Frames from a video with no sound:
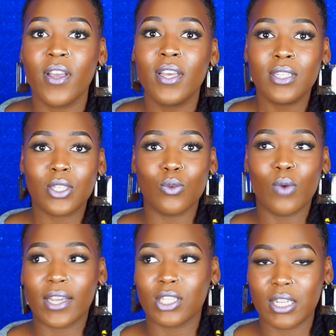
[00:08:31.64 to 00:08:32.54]
to
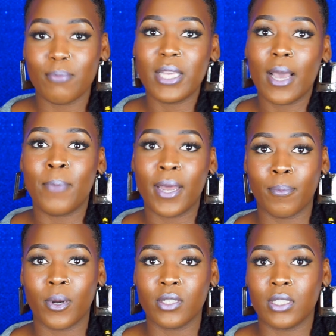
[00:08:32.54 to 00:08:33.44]
actually be a better
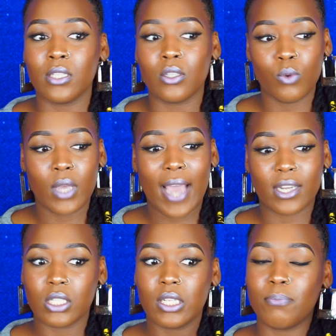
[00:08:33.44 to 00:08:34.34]
person, to
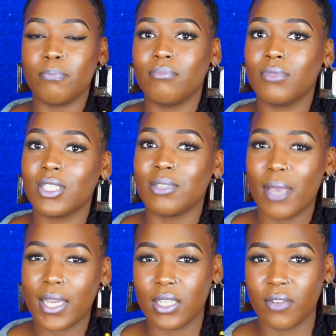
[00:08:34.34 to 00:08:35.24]
actually just make a
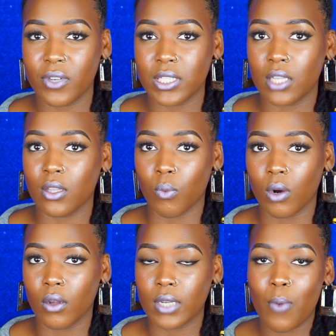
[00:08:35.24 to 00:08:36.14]
difference in the world.
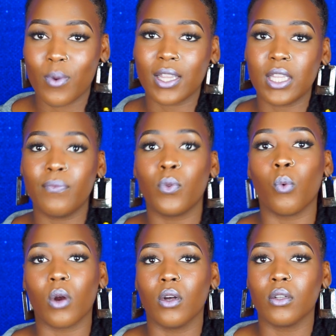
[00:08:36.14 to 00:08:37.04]
I want to leave the
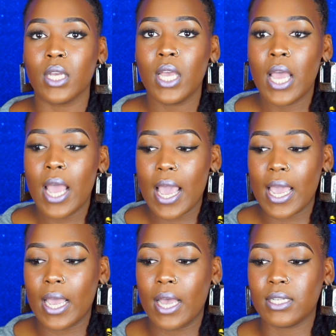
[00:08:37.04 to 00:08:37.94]
world
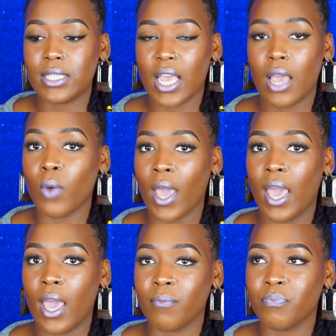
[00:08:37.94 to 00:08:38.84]
and say,
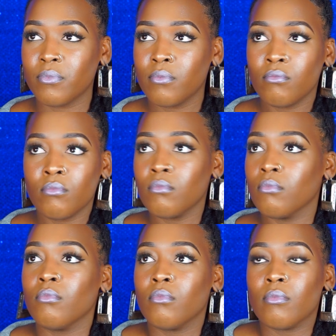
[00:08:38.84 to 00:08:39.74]
okay,
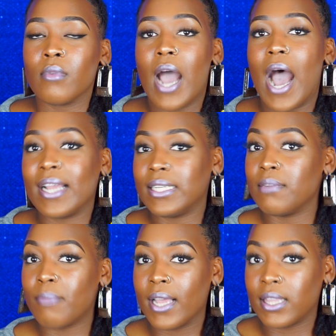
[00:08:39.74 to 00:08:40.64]
I did
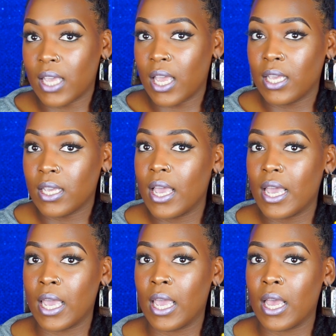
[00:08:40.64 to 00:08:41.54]
my thing
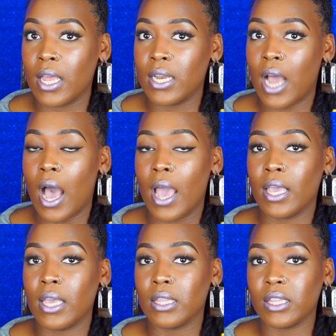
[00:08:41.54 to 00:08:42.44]
and I
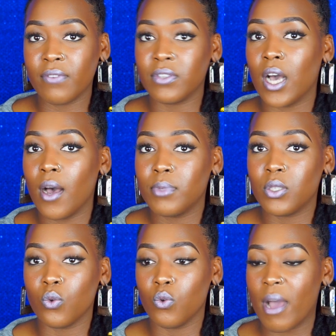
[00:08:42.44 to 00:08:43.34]
lived up
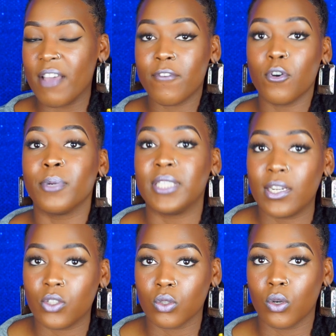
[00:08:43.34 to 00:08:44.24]
to my full
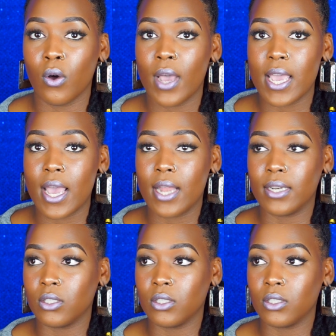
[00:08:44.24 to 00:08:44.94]
potential, and